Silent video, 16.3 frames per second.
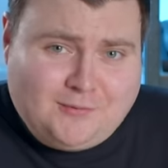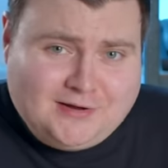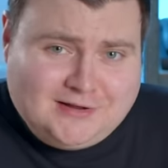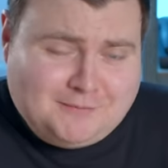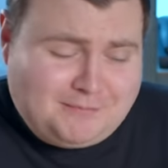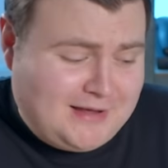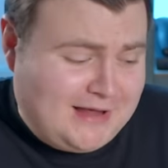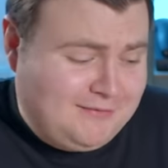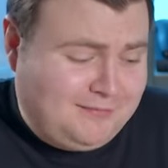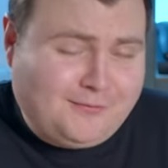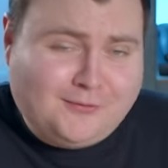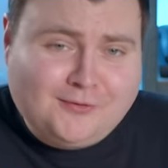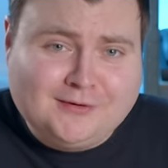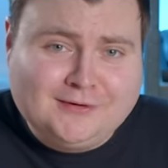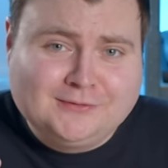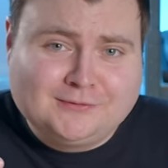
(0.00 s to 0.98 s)
what you pay
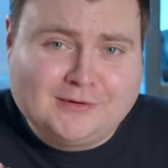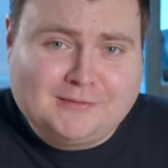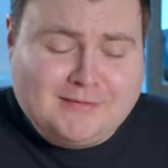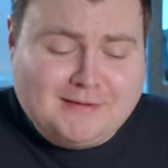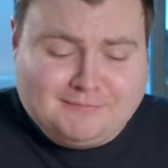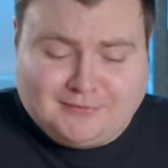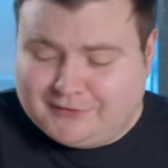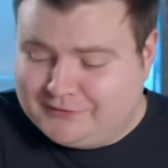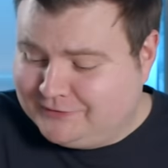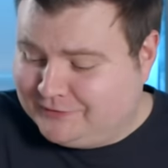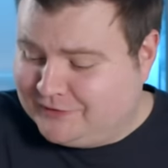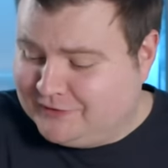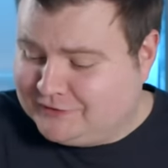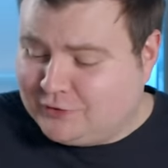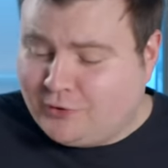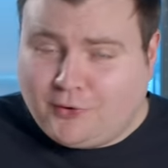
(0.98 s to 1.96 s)
for? Remember,
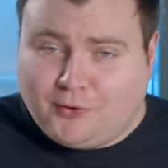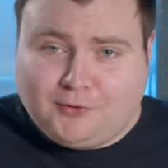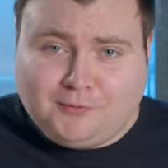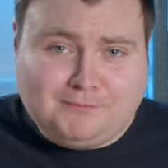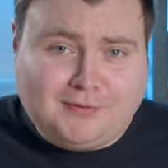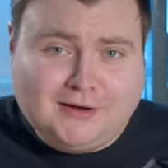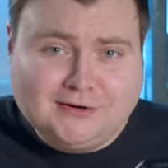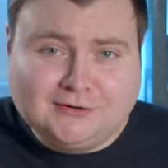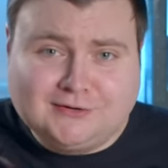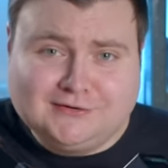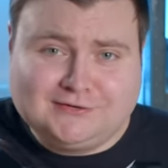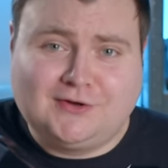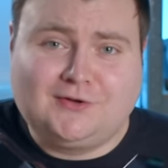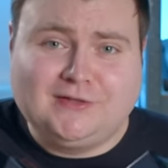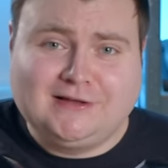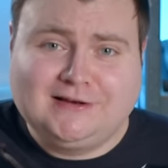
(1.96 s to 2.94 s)
this whole bundle
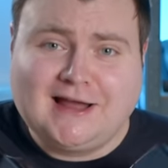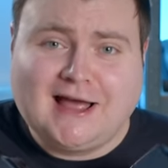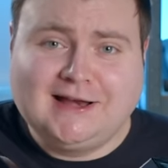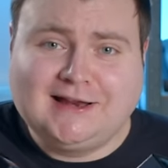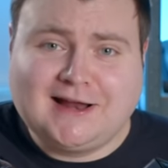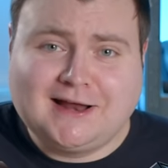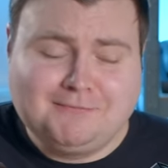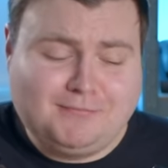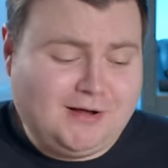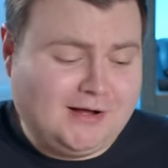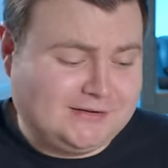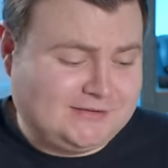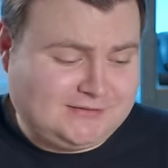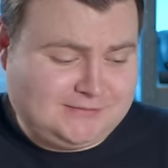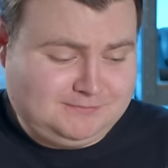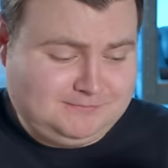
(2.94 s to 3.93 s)
is only 99
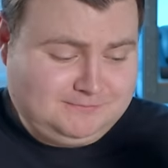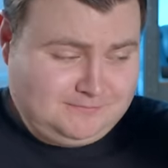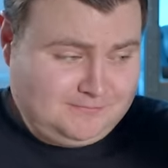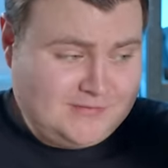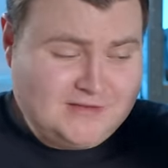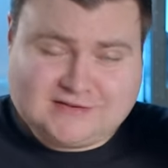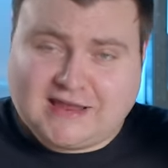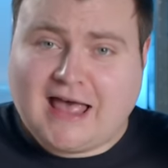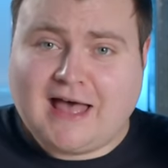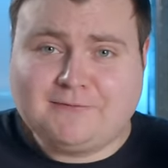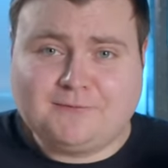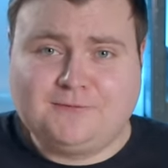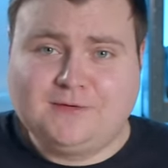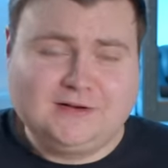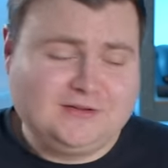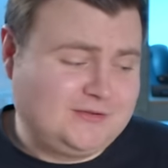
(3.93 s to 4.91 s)
bucks. This half
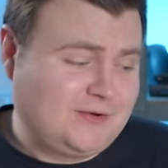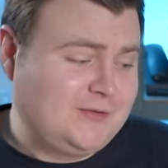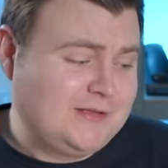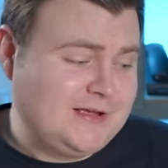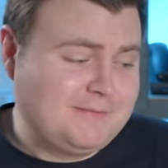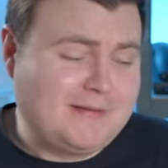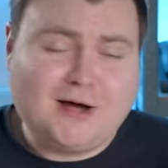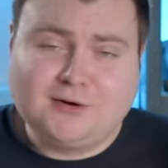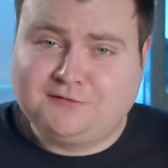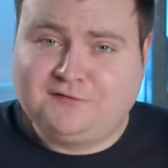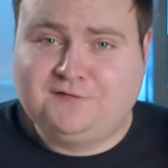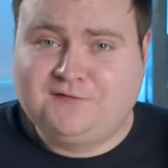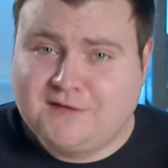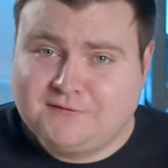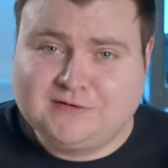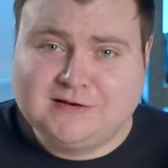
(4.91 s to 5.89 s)
of it is only about
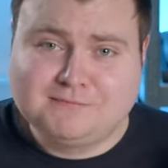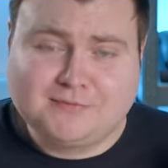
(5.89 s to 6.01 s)
50